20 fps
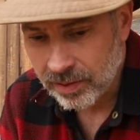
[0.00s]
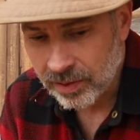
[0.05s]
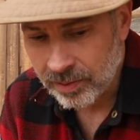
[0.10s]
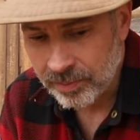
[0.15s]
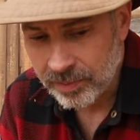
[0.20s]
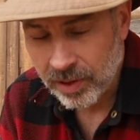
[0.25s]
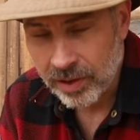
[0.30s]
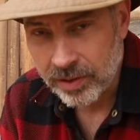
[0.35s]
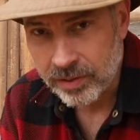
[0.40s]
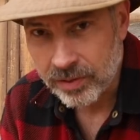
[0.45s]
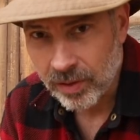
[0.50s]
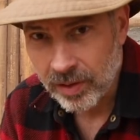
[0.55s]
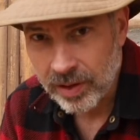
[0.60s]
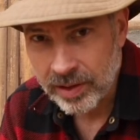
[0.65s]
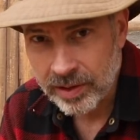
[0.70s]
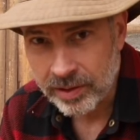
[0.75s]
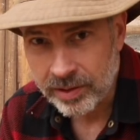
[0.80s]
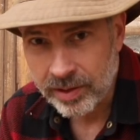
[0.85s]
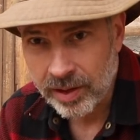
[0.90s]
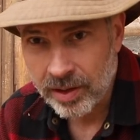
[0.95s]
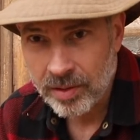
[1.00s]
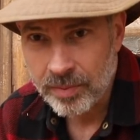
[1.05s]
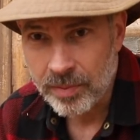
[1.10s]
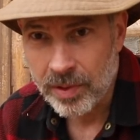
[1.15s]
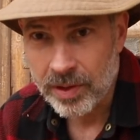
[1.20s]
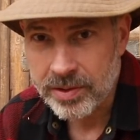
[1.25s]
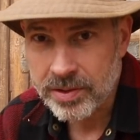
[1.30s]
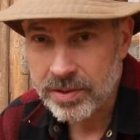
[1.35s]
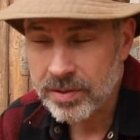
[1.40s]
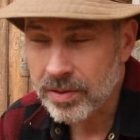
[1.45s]
I'm not drawing it down
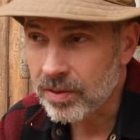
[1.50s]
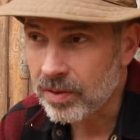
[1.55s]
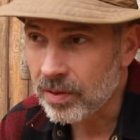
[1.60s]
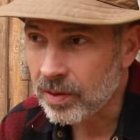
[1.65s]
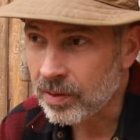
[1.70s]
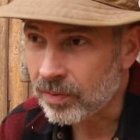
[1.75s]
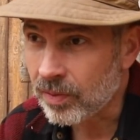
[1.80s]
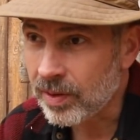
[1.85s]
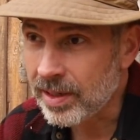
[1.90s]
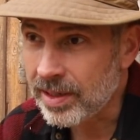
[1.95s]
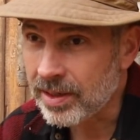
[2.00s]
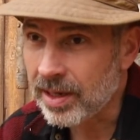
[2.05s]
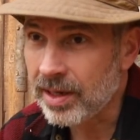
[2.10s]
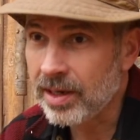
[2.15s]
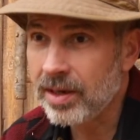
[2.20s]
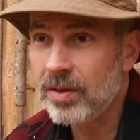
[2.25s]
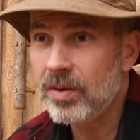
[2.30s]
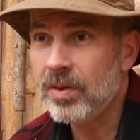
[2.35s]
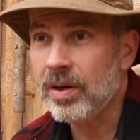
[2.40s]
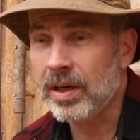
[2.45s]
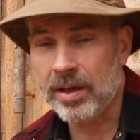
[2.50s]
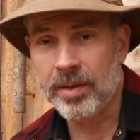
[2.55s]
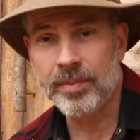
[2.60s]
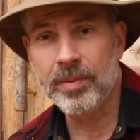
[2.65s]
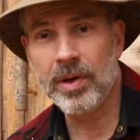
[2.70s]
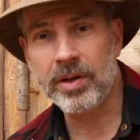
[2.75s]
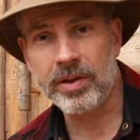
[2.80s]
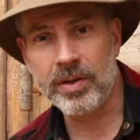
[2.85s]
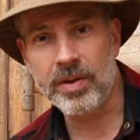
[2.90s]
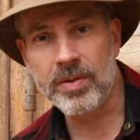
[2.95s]
much, so right now, and I'm
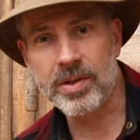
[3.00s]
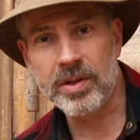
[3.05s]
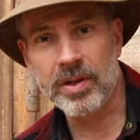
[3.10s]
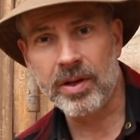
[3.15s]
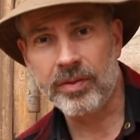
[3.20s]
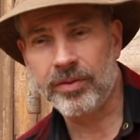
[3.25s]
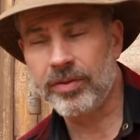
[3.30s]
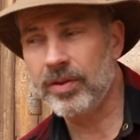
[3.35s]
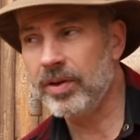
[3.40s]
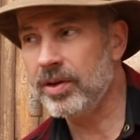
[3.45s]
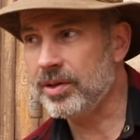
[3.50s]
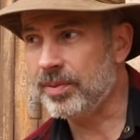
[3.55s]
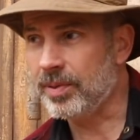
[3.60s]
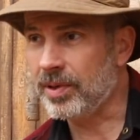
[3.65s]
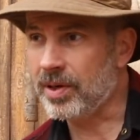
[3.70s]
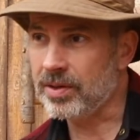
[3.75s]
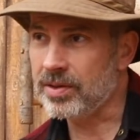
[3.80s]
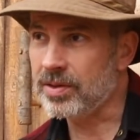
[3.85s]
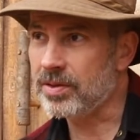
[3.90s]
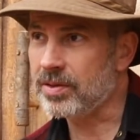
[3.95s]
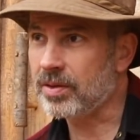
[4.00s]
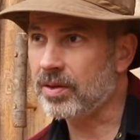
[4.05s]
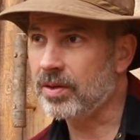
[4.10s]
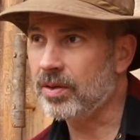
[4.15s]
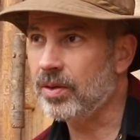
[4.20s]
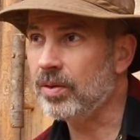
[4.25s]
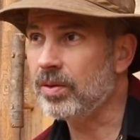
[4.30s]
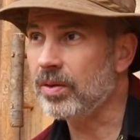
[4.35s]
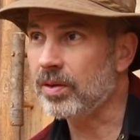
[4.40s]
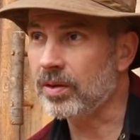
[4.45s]
not using that fridge because it's
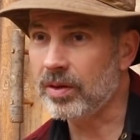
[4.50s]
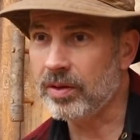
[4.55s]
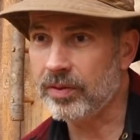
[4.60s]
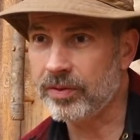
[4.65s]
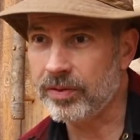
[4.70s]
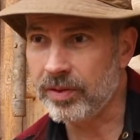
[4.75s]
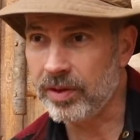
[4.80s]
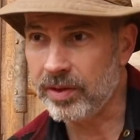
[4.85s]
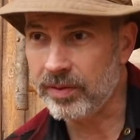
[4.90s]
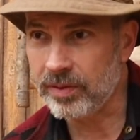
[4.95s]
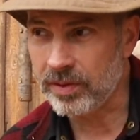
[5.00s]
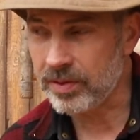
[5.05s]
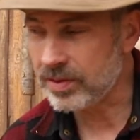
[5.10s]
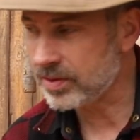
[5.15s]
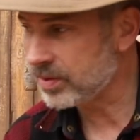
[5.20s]
cool enough. Whenever